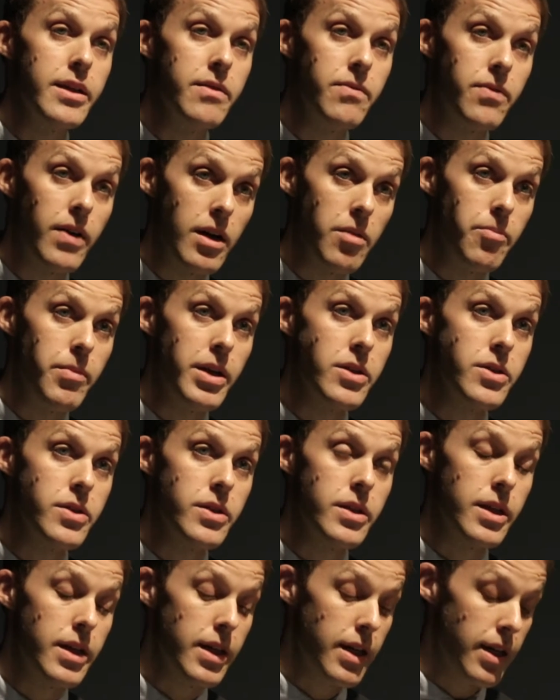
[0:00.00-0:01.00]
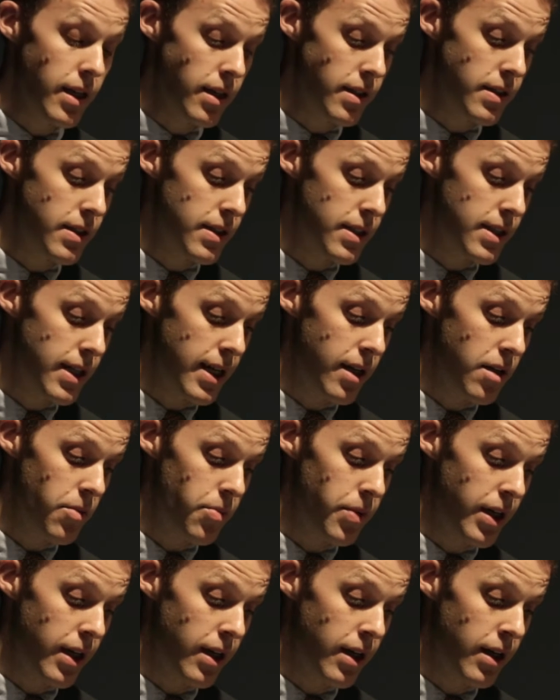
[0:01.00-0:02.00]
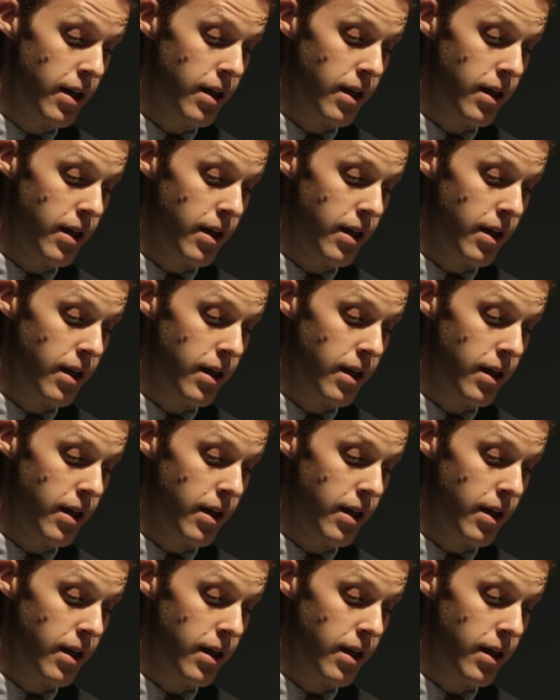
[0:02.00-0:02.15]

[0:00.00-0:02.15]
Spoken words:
environmentally, and sustainably